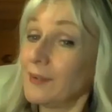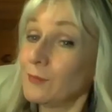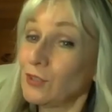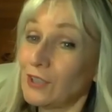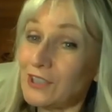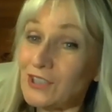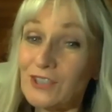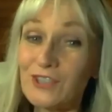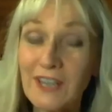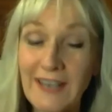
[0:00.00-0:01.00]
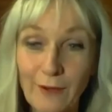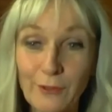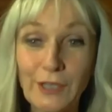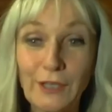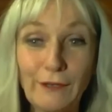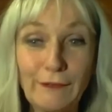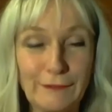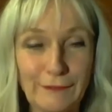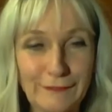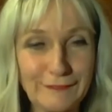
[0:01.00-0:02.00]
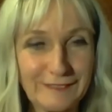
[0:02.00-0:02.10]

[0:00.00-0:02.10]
I'm good, Eugene. How are you?